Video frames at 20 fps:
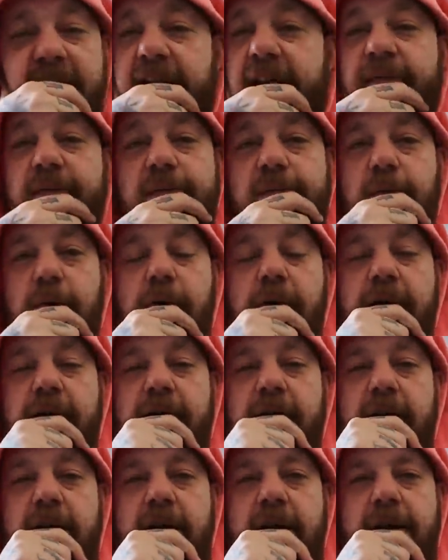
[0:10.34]
not even morning
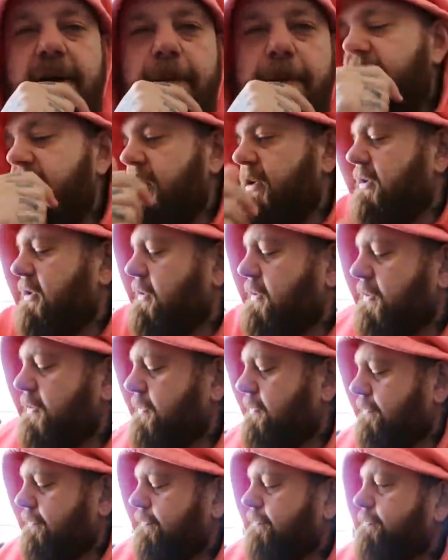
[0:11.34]
right now. It is